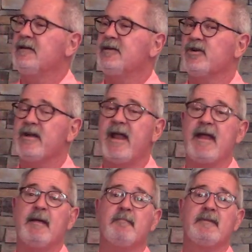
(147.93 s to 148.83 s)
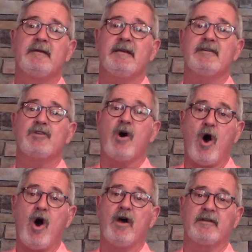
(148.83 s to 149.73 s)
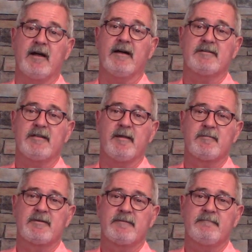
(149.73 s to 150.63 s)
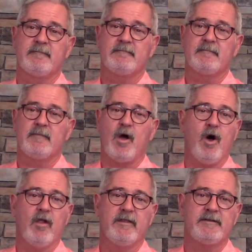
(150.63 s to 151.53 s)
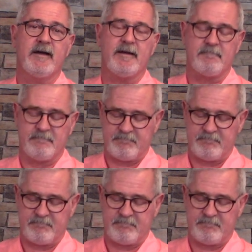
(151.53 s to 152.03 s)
Your name is on God's lips all the time.